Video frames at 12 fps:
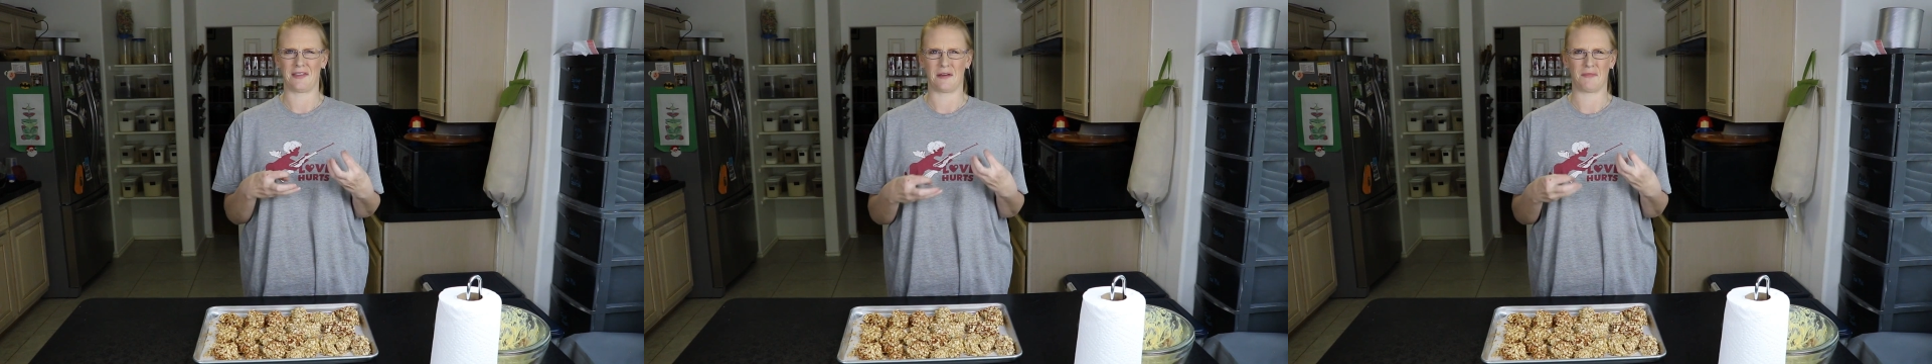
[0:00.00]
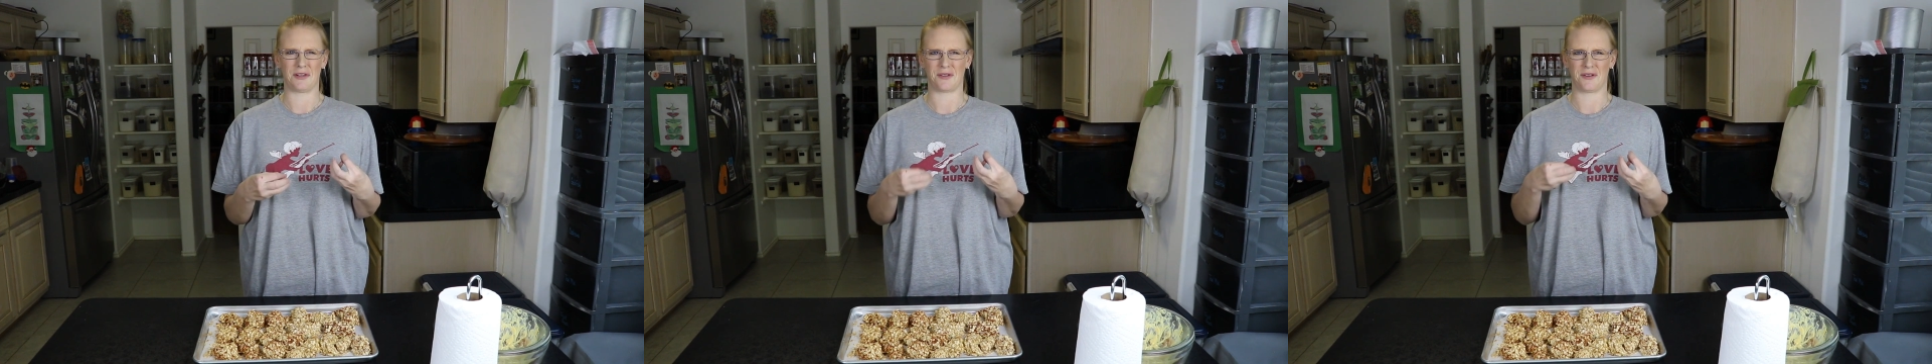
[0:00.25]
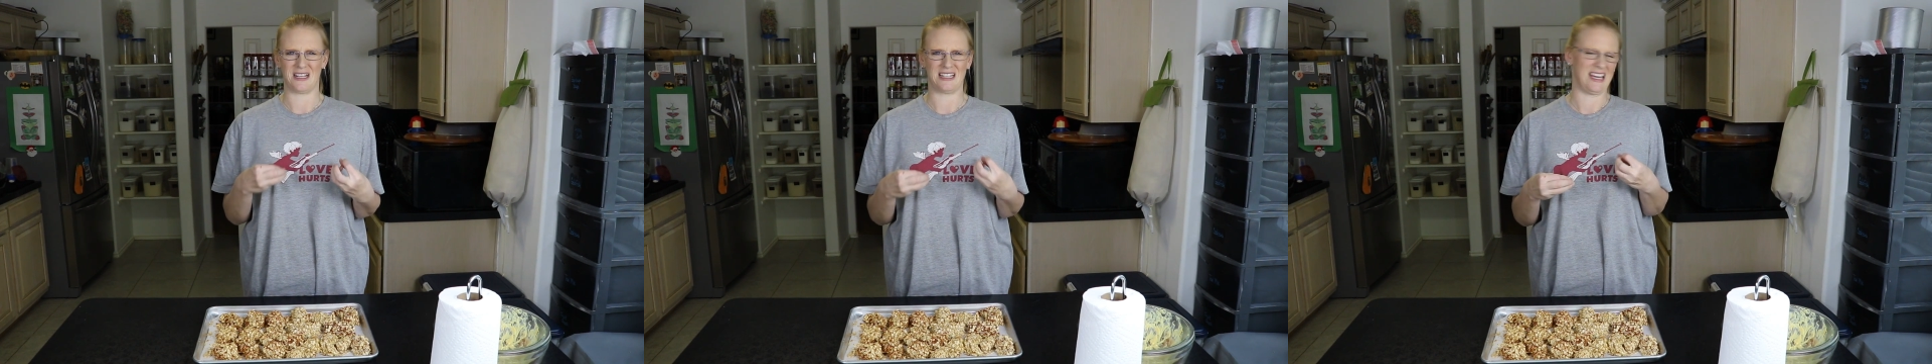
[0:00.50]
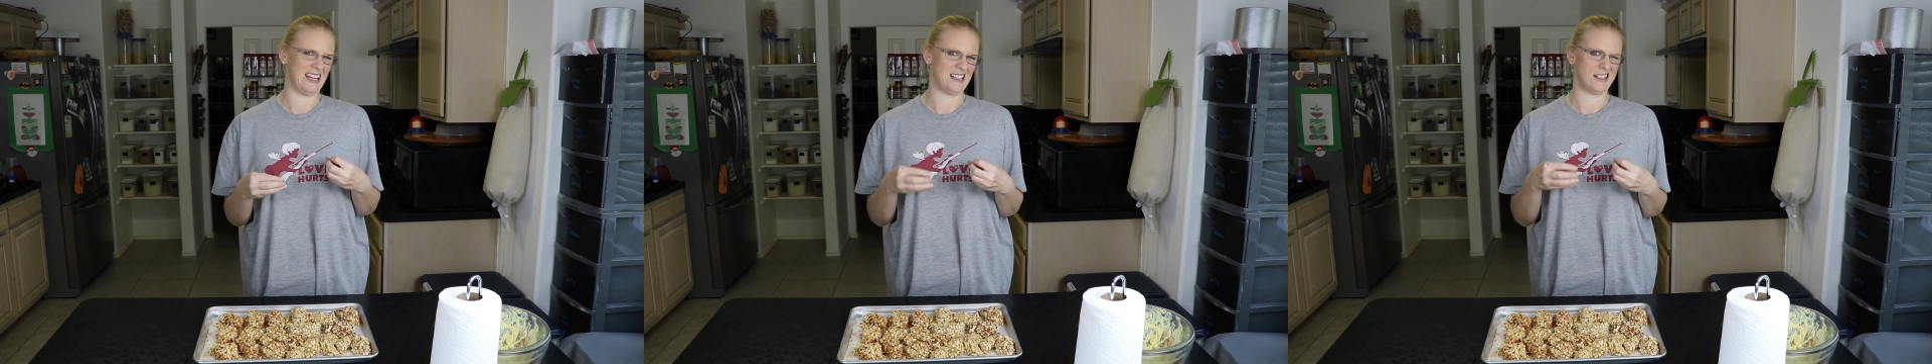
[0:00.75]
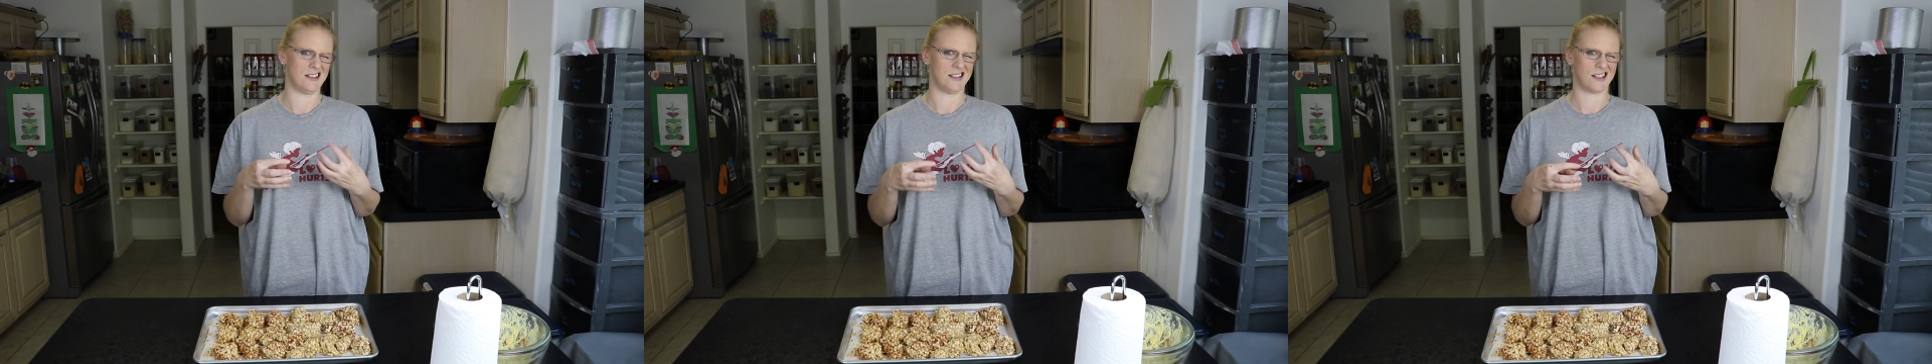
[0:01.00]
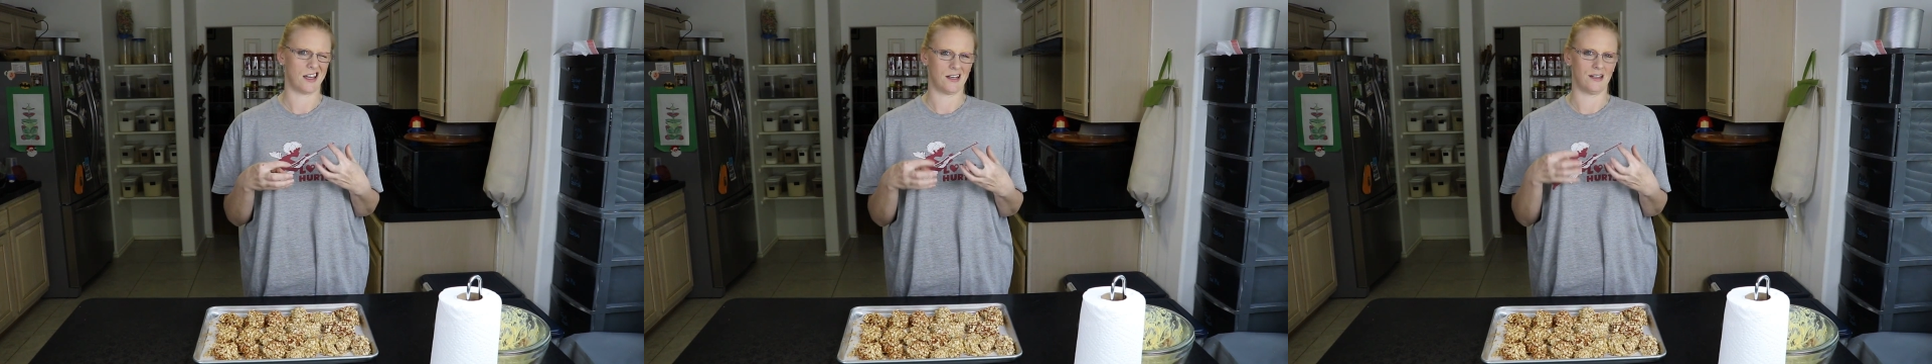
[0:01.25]
that mustardy taste and
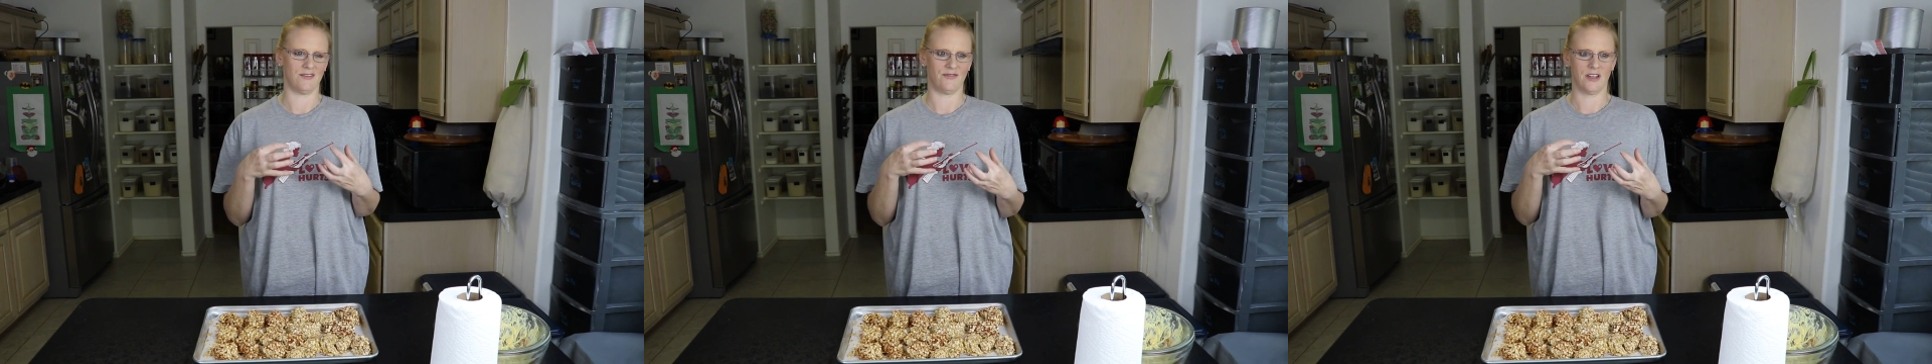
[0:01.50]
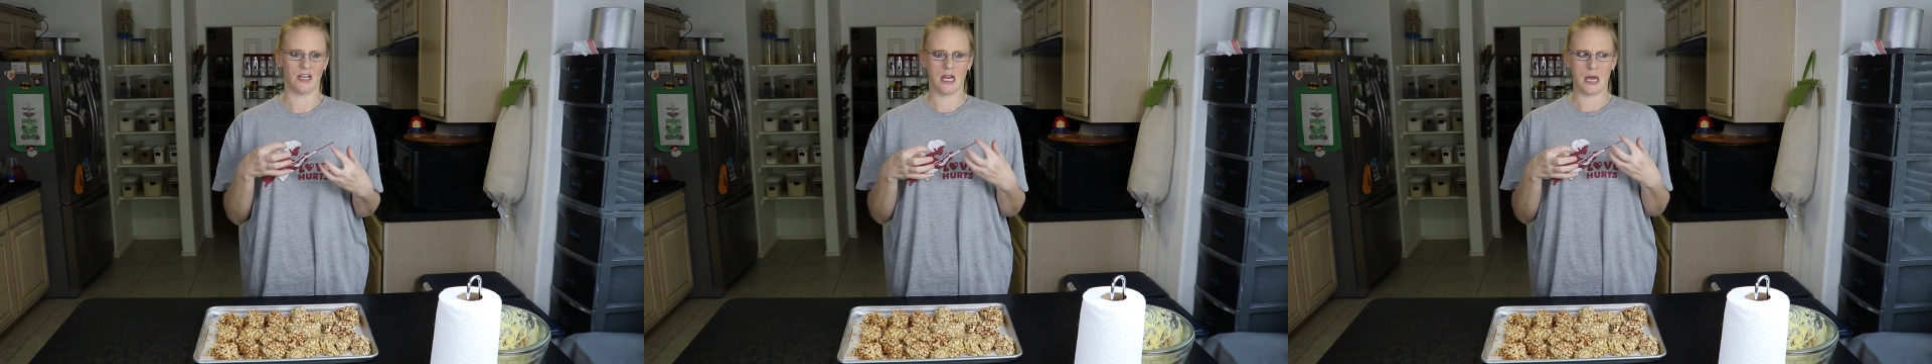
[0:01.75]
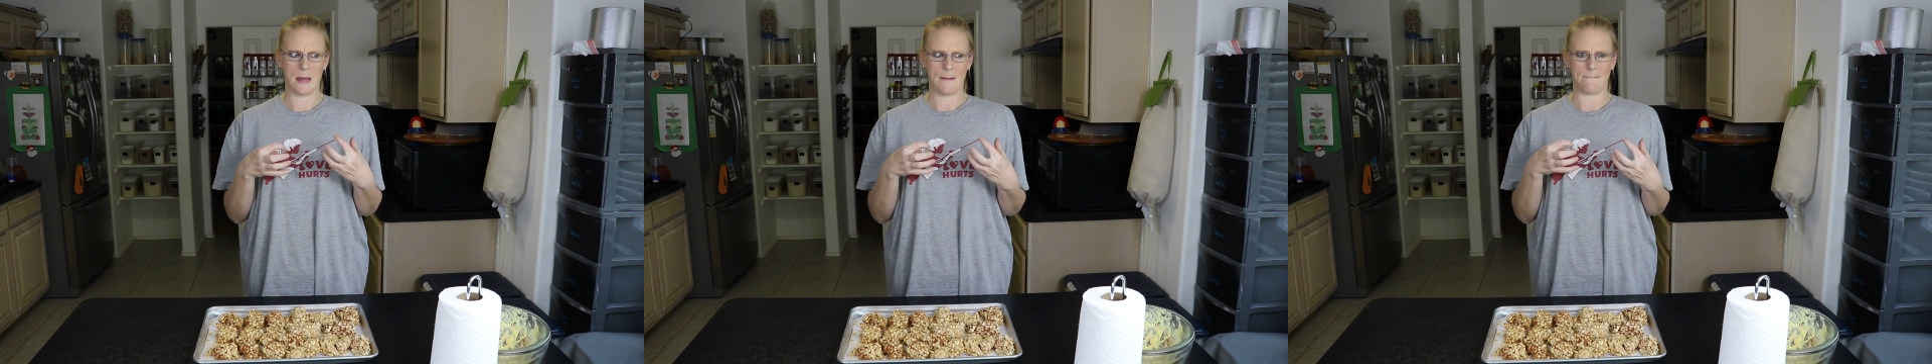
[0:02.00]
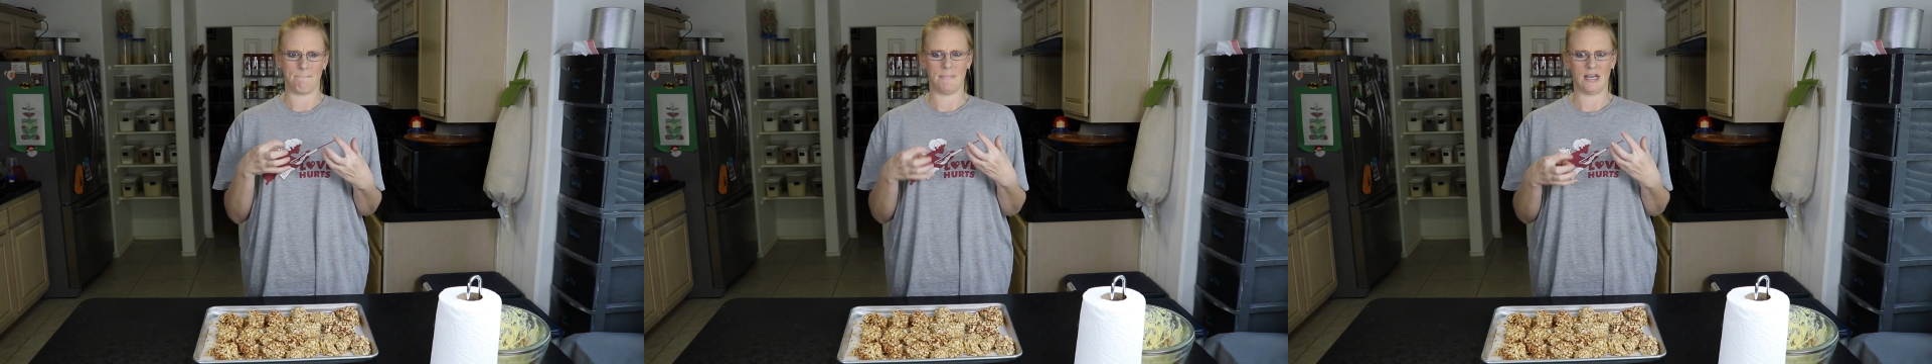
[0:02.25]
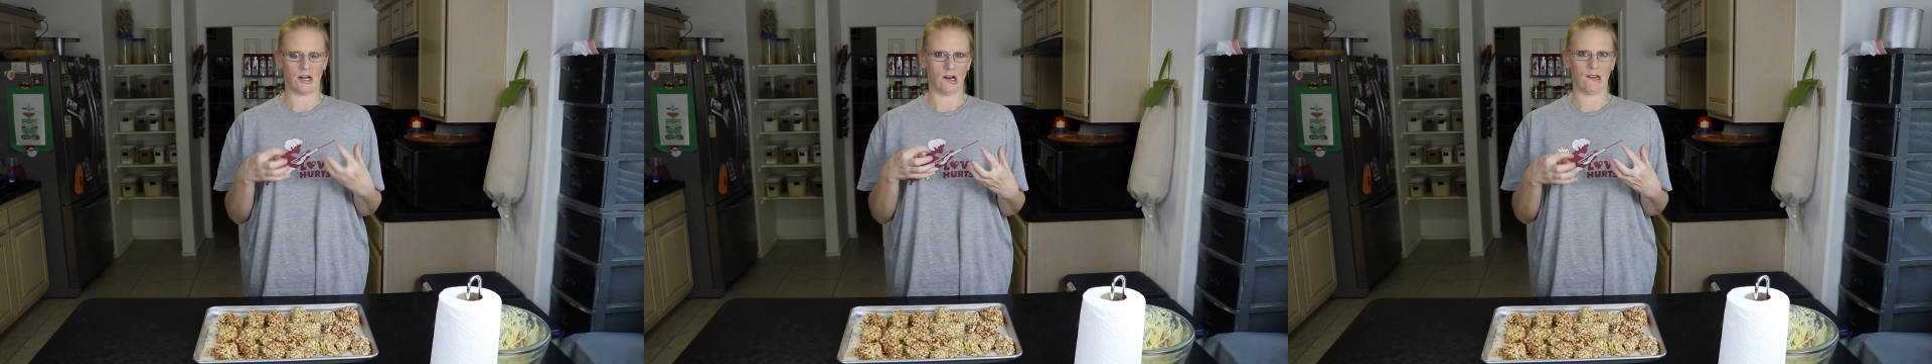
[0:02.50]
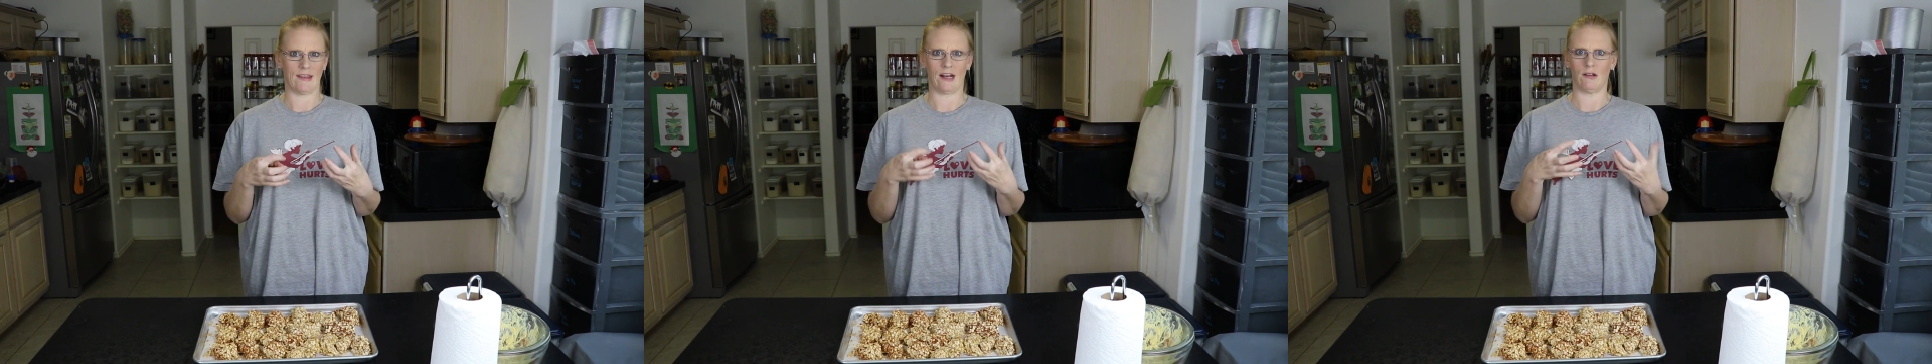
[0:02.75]
it's kind of bitter
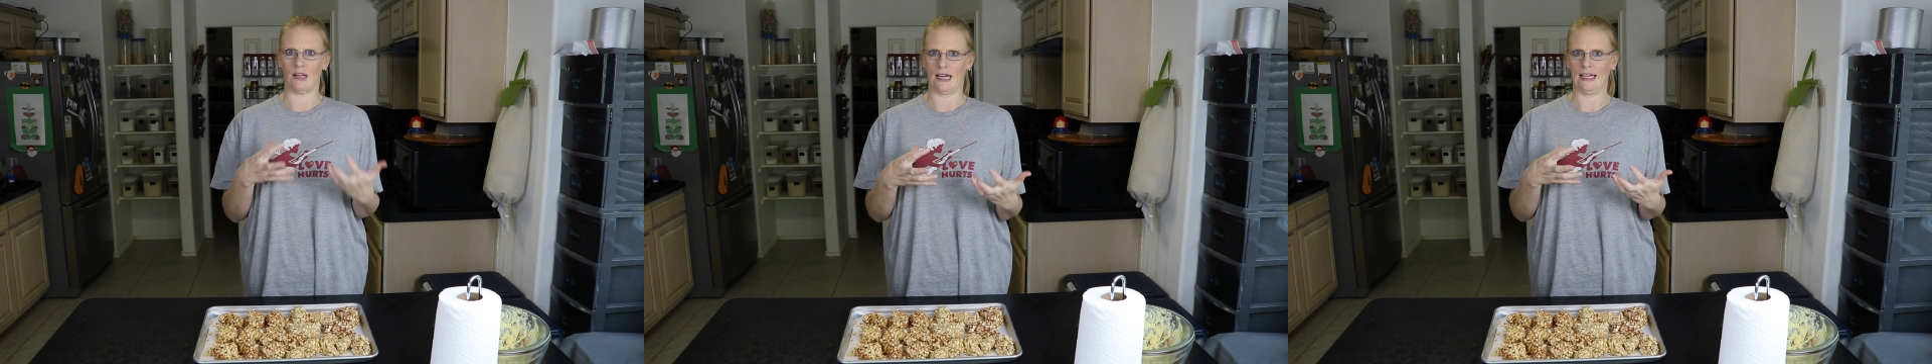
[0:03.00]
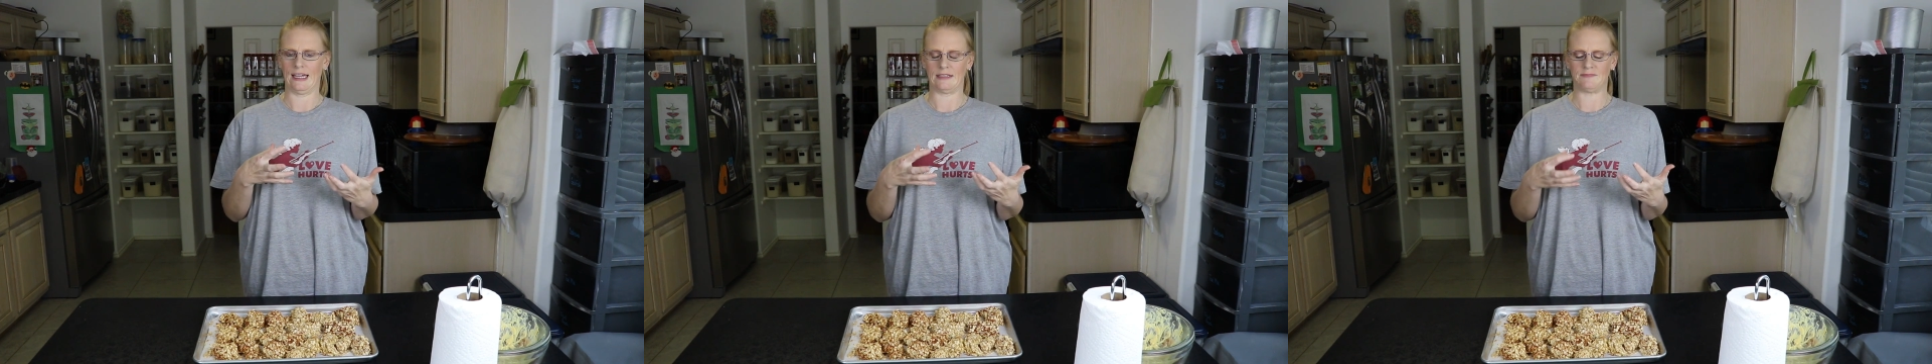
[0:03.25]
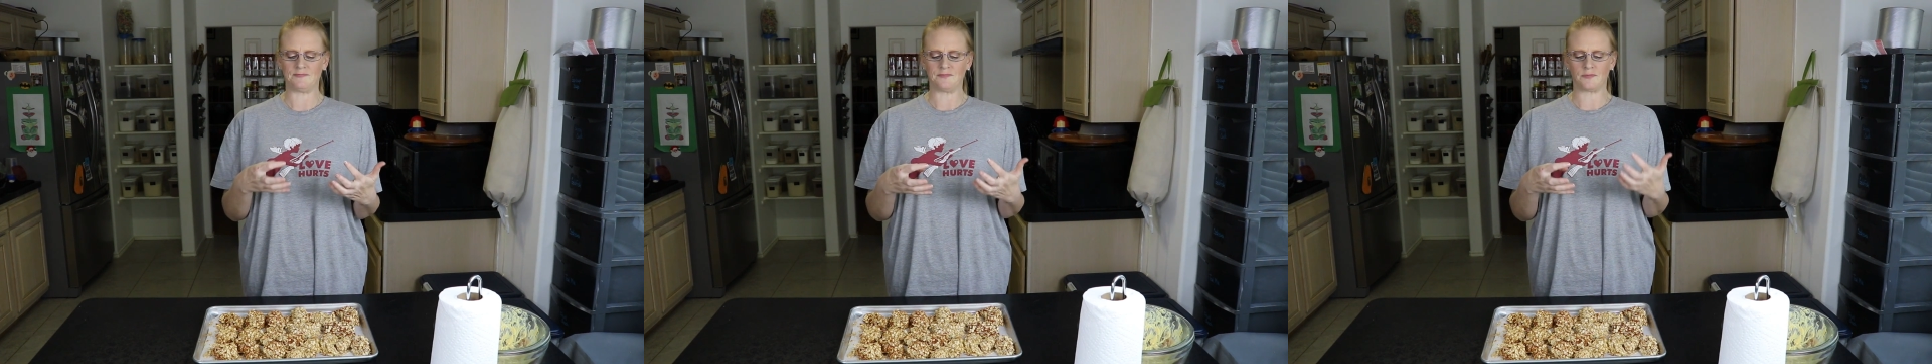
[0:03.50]
and they don't like it.